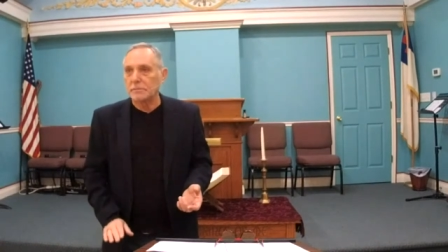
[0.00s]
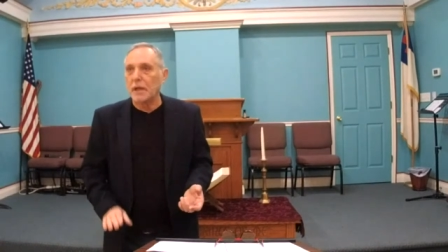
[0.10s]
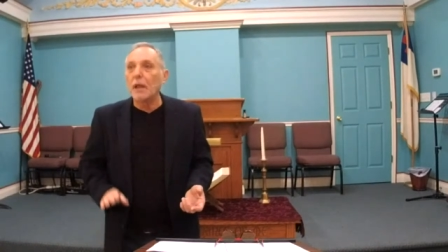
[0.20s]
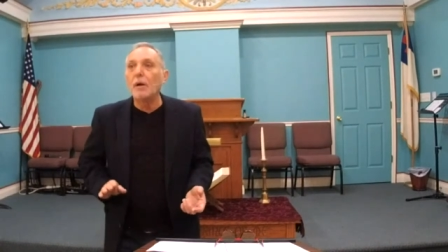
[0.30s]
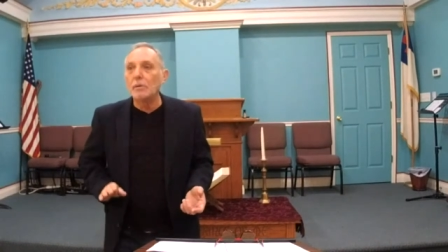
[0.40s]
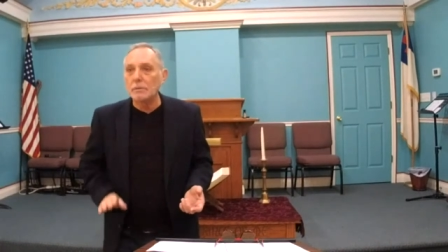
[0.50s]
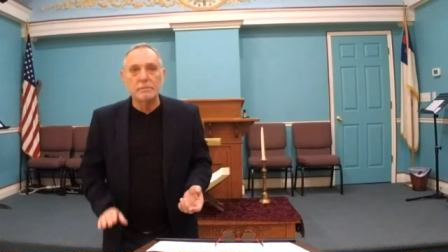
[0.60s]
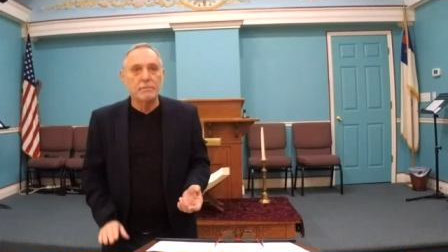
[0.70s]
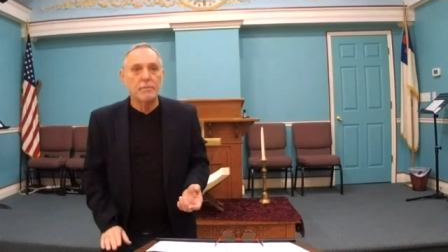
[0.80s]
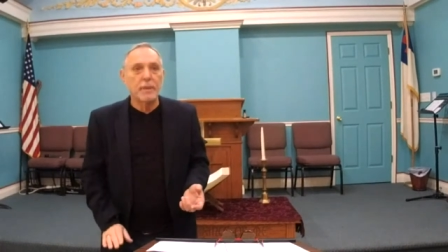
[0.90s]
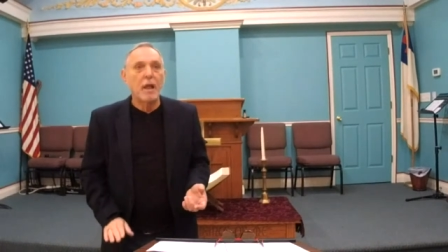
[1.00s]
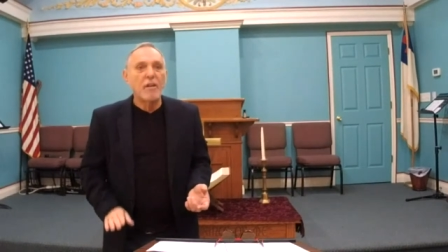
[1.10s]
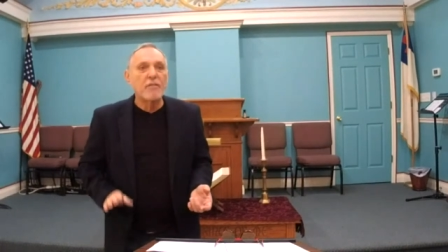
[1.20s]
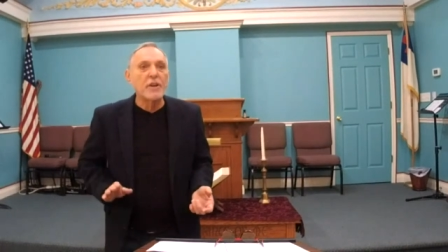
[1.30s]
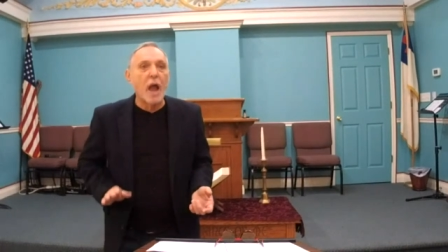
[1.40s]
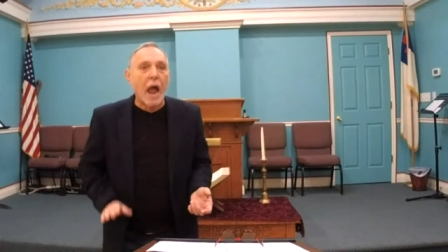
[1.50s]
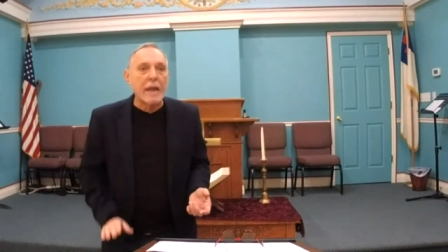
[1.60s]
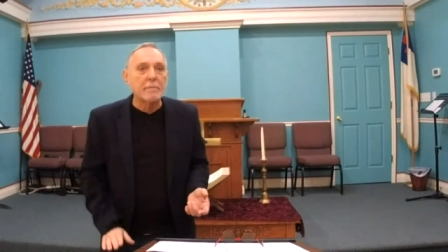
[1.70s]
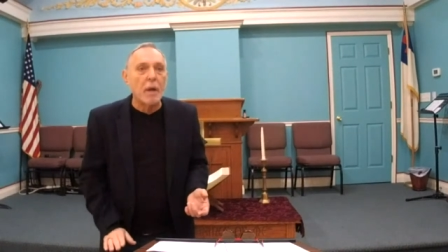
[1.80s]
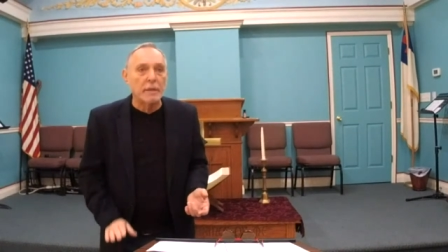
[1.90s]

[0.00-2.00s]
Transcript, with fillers: Hello? For nine